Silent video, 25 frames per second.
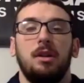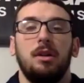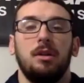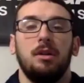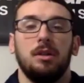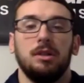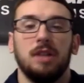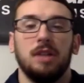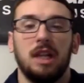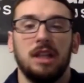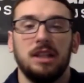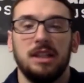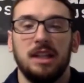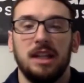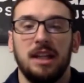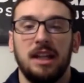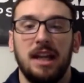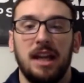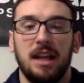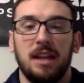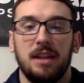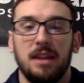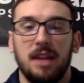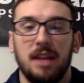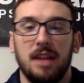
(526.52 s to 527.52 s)
Well, Dante, I
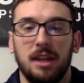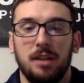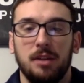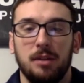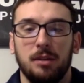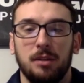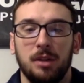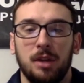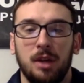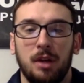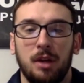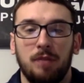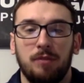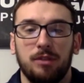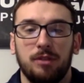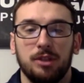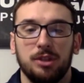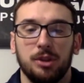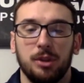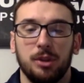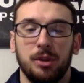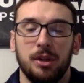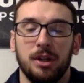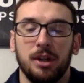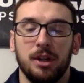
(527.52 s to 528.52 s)
can't thank you enough for
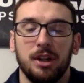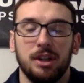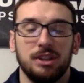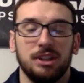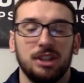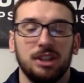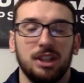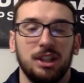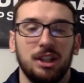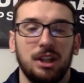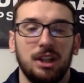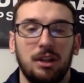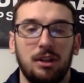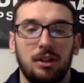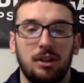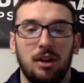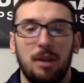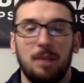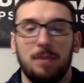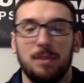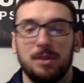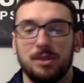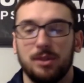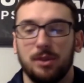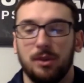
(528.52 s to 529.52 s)
joining us on another
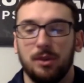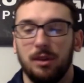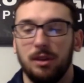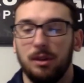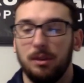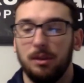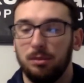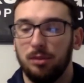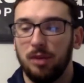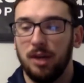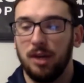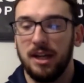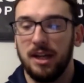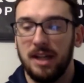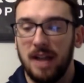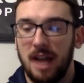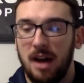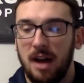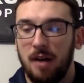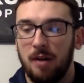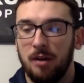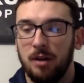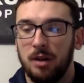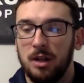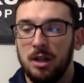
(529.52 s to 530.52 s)
episode of the
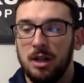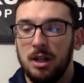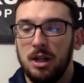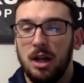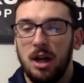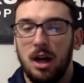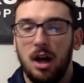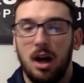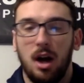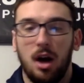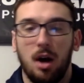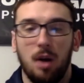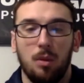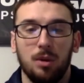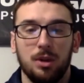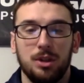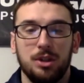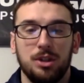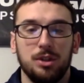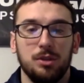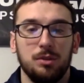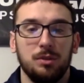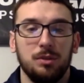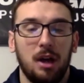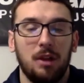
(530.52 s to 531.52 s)
Breakout.
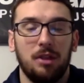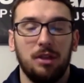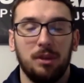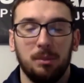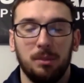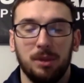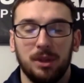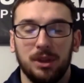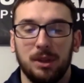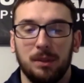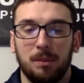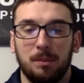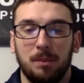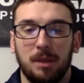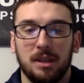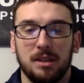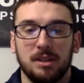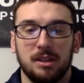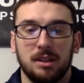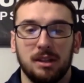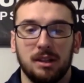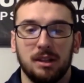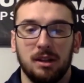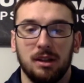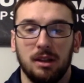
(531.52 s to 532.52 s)
Wish you nothing but the
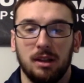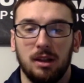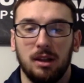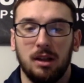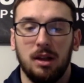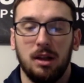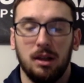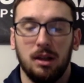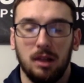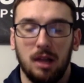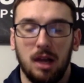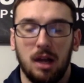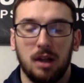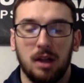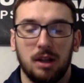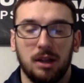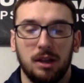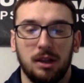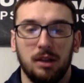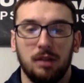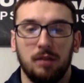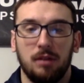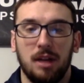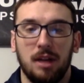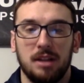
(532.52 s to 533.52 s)
best of luck
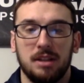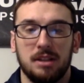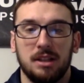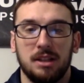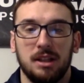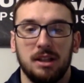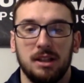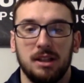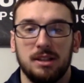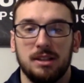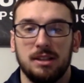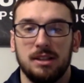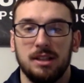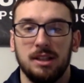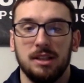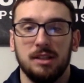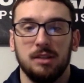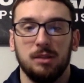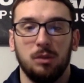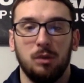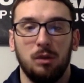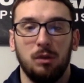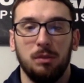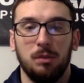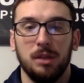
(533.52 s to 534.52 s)
the rest of this
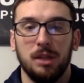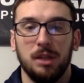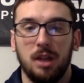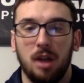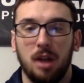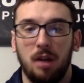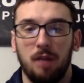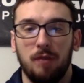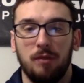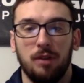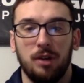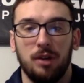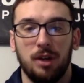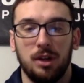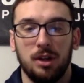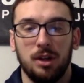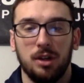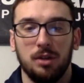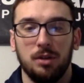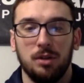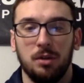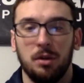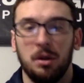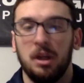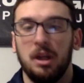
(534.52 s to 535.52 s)
season. We'll be covering
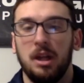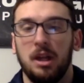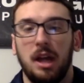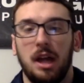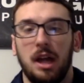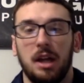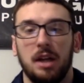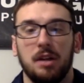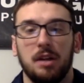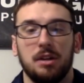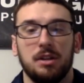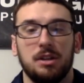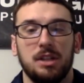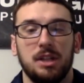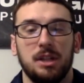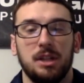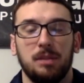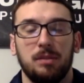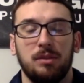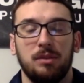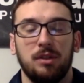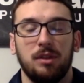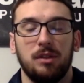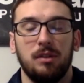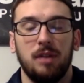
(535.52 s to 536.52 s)
you and your team
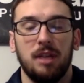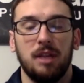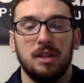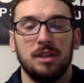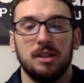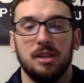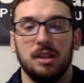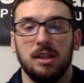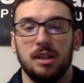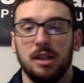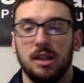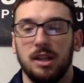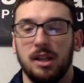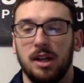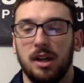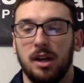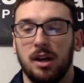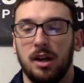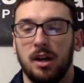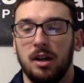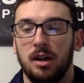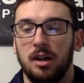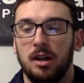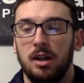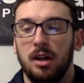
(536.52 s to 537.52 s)
for the rest of the
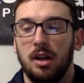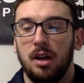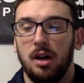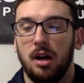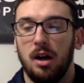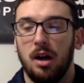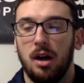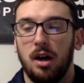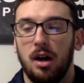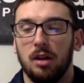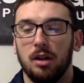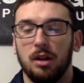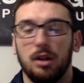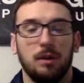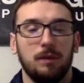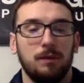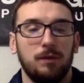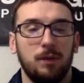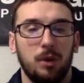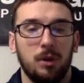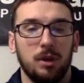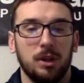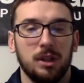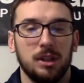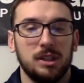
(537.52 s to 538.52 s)
year. Looking
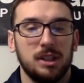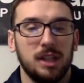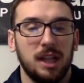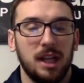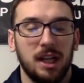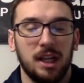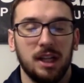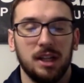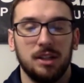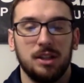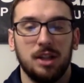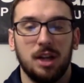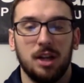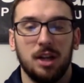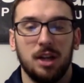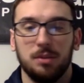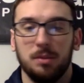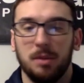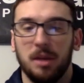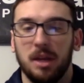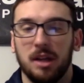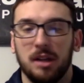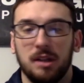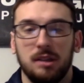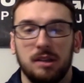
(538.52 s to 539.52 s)
forward to staying in touch,
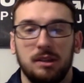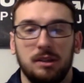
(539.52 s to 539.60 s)
man.